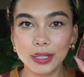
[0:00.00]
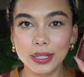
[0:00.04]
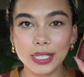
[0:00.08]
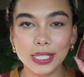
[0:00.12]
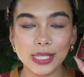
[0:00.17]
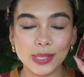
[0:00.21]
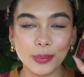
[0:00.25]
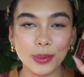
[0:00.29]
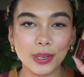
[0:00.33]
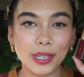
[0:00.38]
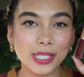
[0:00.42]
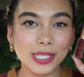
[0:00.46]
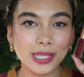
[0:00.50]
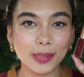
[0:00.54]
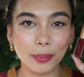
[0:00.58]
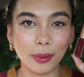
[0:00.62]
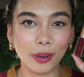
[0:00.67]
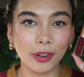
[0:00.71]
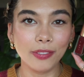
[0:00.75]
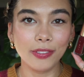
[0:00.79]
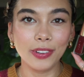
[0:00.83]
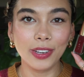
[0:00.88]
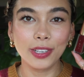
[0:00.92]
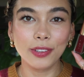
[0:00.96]
This one is
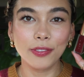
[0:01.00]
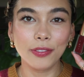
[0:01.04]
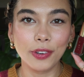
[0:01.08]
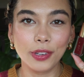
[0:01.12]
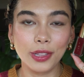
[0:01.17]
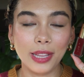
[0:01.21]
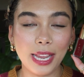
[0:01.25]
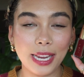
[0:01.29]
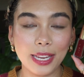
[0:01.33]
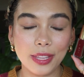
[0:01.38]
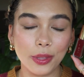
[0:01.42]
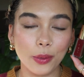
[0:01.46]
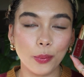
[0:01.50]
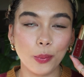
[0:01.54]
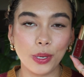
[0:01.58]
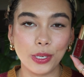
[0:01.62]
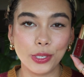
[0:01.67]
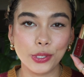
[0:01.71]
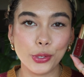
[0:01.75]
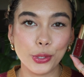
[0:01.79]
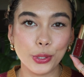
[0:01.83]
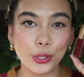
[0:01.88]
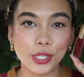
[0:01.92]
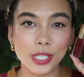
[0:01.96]
perfect for like the
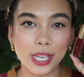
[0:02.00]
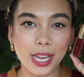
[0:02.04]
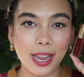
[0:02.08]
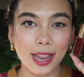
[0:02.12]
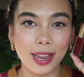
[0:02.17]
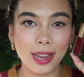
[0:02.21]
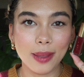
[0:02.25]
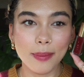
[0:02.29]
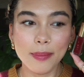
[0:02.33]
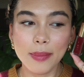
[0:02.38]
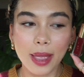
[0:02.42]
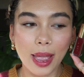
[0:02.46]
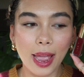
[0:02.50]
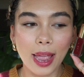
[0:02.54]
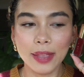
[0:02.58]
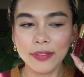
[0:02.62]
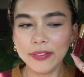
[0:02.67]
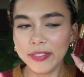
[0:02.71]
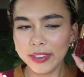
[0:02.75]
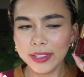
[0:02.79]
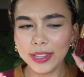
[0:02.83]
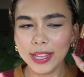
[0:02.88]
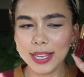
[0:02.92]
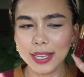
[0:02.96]
winter time. I
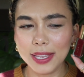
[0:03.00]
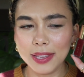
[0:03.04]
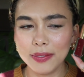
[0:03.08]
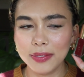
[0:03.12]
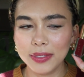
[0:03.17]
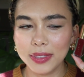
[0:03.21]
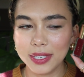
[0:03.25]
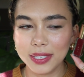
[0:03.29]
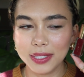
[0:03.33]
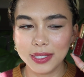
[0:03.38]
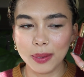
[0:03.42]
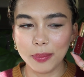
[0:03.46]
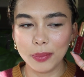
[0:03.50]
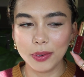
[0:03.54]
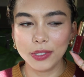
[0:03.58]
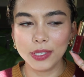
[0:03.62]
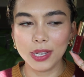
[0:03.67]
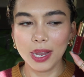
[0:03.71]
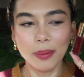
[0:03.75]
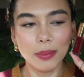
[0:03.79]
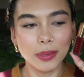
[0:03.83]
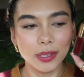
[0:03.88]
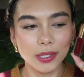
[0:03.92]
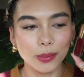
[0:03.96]
feel like even the
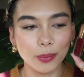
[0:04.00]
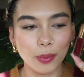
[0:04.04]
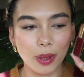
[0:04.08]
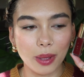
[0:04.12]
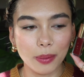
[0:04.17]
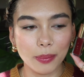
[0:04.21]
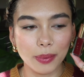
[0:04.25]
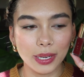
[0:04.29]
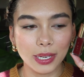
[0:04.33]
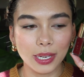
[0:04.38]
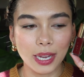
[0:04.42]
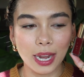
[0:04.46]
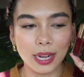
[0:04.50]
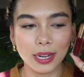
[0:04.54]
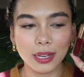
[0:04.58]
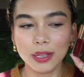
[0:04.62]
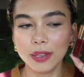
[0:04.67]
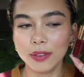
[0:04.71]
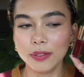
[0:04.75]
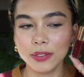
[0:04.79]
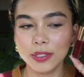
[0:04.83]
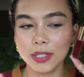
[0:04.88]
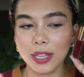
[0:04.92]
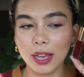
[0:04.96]
summertime as well, but it kind of
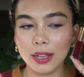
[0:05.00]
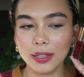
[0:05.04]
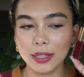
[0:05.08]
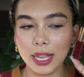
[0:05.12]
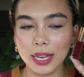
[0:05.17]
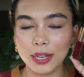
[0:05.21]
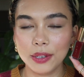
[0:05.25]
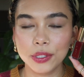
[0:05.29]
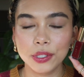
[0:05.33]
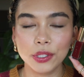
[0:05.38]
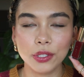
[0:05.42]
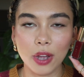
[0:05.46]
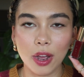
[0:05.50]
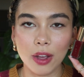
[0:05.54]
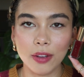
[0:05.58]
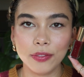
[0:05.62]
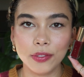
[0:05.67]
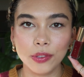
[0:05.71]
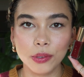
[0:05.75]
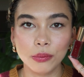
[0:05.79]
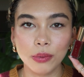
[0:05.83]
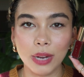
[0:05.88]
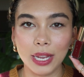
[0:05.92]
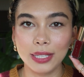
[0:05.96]
gives that like
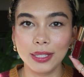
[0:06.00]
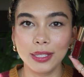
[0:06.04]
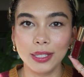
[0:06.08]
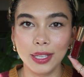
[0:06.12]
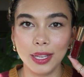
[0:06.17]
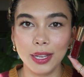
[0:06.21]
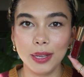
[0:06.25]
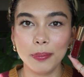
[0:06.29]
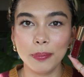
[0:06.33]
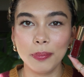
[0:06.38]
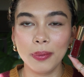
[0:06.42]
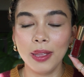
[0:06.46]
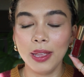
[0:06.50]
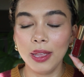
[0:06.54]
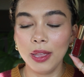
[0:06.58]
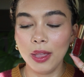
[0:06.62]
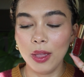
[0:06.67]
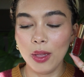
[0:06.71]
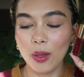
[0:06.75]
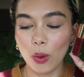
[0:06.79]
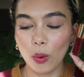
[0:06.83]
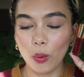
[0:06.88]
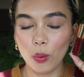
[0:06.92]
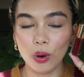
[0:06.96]
soft red lip
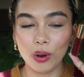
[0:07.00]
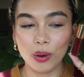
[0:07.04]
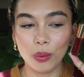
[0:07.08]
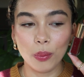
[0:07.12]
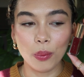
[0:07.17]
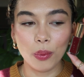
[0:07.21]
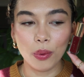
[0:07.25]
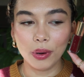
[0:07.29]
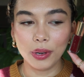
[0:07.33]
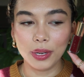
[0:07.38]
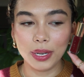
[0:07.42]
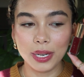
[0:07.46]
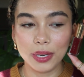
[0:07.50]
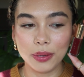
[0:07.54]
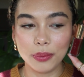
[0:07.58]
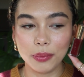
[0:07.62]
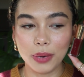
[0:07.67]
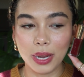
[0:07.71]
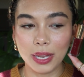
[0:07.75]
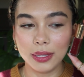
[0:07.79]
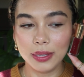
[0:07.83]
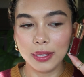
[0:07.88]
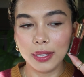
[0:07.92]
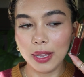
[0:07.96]
or worn in
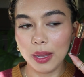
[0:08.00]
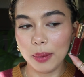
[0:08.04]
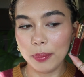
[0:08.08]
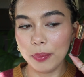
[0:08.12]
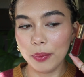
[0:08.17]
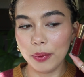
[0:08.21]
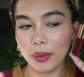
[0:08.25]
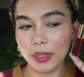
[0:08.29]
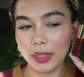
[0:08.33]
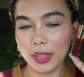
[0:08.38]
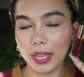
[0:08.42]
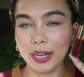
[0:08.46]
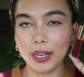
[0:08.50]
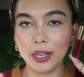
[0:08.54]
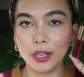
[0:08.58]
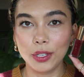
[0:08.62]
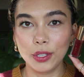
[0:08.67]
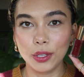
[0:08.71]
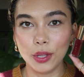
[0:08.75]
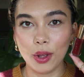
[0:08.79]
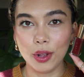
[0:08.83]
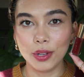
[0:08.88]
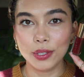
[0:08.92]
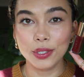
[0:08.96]
red lip with like a
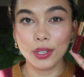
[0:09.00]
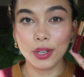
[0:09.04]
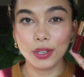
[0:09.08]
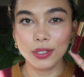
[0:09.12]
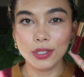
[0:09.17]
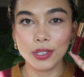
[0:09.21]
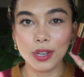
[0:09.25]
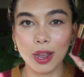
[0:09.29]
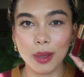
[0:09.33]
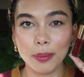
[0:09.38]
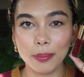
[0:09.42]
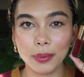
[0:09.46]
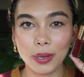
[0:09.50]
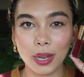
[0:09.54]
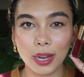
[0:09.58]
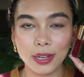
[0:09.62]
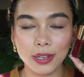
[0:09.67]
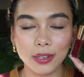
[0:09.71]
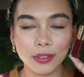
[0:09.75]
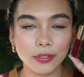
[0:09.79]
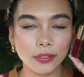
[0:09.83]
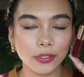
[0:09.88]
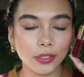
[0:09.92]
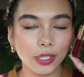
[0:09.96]
gloss on top
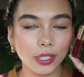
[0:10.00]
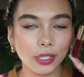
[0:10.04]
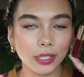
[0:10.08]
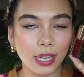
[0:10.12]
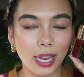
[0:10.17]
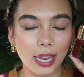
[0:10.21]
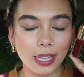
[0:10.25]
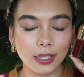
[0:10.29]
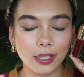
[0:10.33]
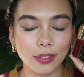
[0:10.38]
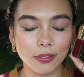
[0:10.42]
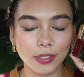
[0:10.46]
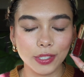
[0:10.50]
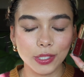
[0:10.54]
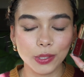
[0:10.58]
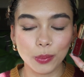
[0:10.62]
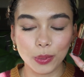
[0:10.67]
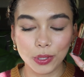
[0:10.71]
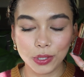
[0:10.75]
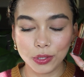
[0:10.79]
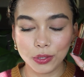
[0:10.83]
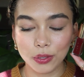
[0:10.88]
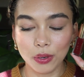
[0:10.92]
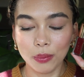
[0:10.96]
kind of look. I love this
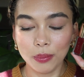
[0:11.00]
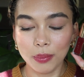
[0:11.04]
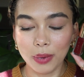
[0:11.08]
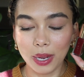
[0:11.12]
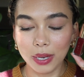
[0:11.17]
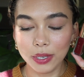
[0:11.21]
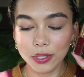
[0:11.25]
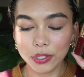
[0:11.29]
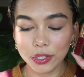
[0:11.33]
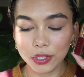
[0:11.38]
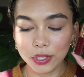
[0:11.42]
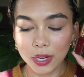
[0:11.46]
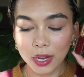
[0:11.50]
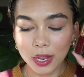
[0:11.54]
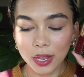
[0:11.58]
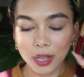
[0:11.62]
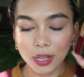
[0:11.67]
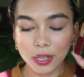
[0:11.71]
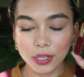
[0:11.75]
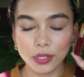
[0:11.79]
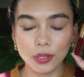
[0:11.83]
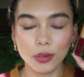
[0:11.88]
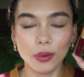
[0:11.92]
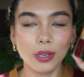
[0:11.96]
one so much.
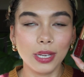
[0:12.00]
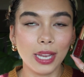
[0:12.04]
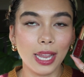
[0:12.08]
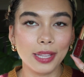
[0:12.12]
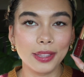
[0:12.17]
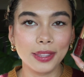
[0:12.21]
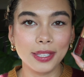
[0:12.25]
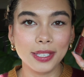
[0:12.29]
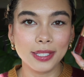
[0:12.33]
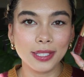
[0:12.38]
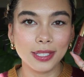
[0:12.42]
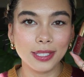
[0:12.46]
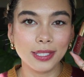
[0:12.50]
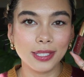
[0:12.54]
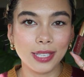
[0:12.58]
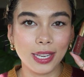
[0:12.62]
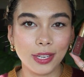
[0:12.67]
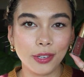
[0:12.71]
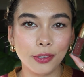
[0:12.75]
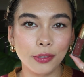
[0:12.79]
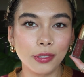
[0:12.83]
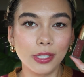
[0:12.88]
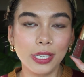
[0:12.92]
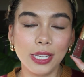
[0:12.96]
So again, this is
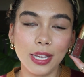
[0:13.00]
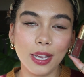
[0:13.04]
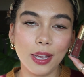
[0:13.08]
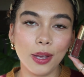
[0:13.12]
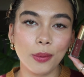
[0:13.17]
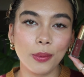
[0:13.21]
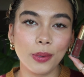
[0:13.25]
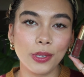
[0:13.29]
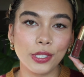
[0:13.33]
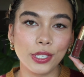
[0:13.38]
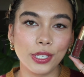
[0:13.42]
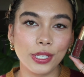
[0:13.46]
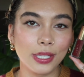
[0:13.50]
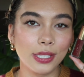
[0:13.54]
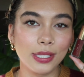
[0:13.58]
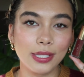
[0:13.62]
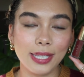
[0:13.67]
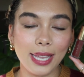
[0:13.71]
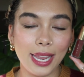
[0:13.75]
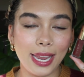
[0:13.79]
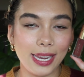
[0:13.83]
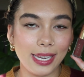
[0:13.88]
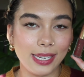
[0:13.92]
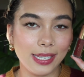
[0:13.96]
Sangria, which
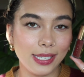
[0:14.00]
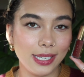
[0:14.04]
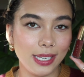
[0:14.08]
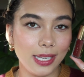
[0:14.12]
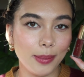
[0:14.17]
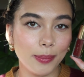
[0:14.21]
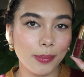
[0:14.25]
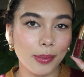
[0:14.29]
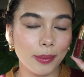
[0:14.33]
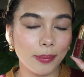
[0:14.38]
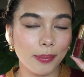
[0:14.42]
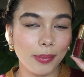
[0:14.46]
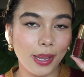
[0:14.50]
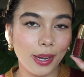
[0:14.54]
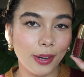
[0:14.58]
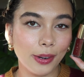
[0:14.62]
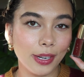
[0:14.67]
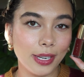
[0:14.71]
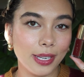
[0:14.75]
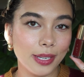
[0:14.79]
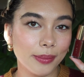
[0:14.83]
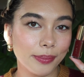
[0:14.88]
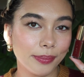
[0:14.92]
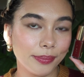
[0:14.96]
is a deep
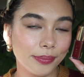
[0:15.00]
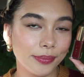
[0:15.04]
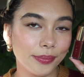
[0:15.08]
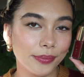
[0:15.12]
berry.